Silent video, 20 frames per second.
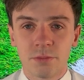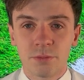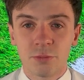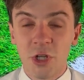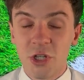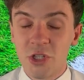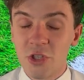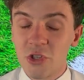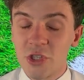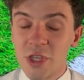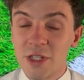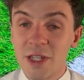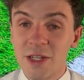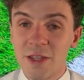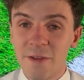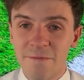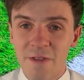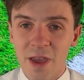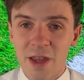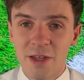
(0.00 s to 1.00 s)
Bristol City
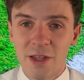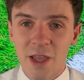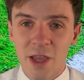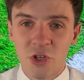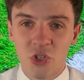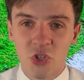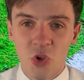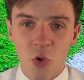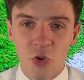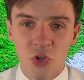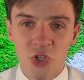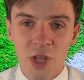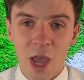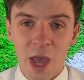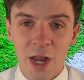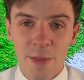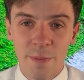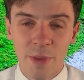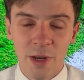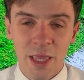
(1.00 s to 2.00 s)
defender George
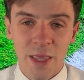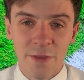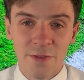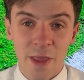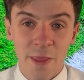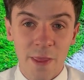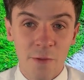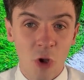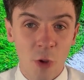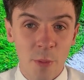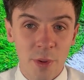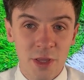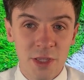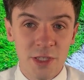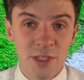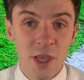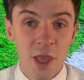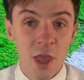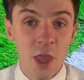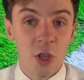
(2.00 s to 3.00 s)
Tanner believes that the
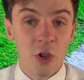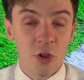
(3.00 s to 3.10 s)
Robins